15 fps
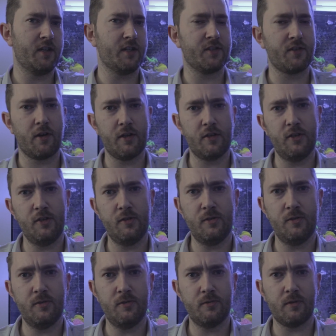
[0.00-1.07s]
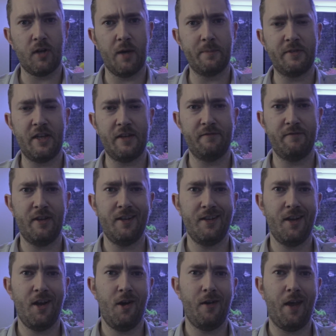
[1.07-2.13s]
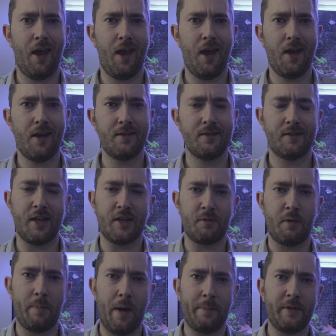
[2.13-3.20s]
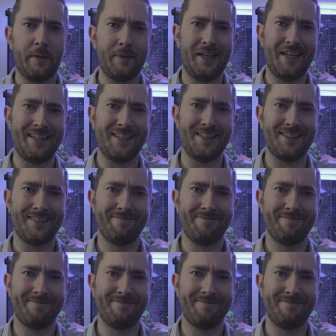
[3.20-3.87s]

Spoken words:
to start a new update video, and guess what popped up again?